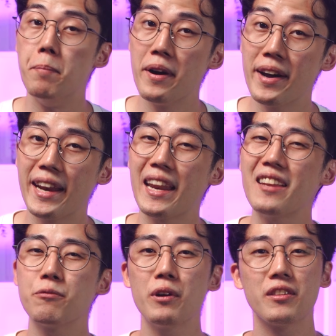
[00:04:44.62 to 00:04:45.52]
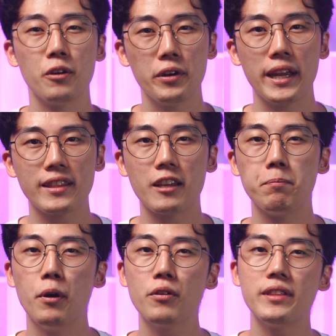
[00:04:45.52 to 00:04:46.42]
But it is worth noting
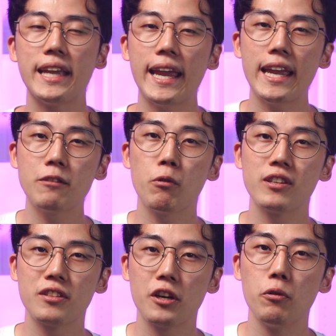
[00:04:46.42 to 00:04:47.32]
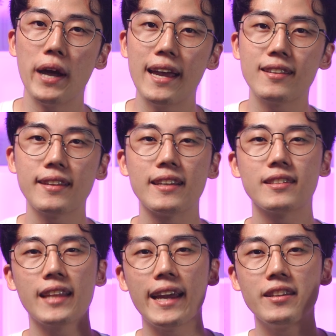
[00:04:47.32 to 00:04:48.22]
that both the A810S and
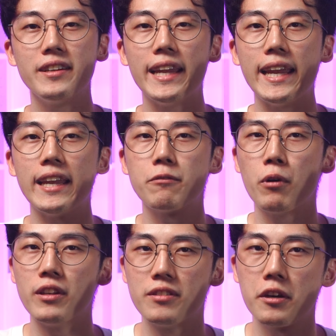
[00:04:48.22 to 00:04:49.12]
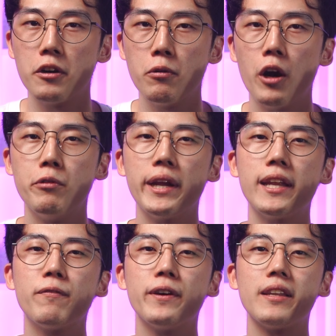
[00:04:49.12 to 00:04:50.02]
standard A810 are
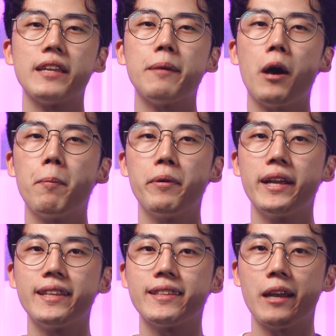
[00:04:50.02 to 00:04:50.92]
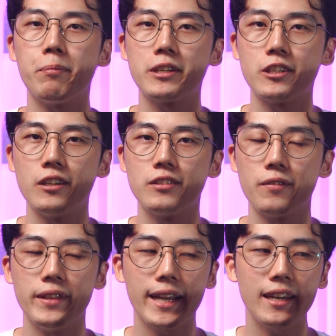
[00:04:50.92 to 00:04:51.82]
rated for the same operating temperatures
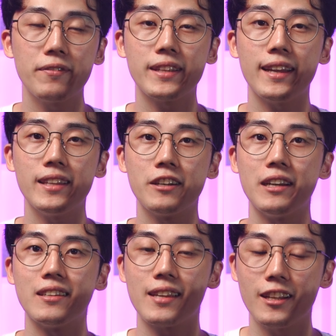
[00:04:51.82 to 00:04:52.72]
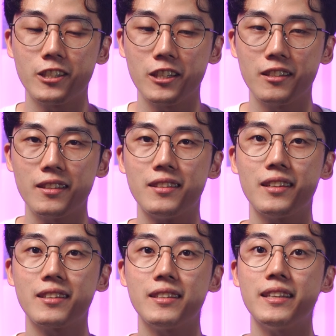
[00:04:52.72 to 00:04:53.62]
of -10 degrees Celsius to
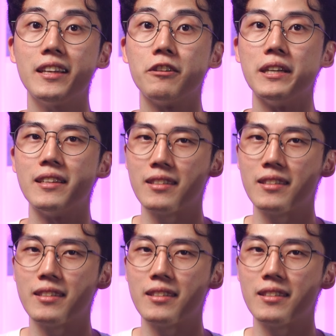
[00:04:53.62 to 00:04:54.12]
60 degrees